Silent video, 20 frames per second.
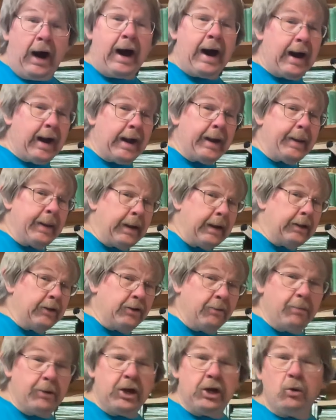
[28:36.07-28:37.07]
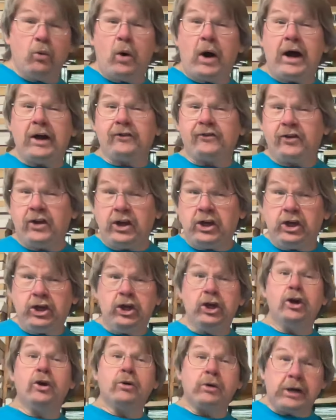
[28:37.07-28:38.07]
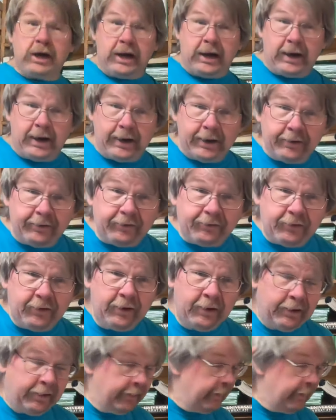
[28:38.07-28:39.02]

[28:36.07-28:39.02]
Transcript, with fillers: I need to be watching you guys.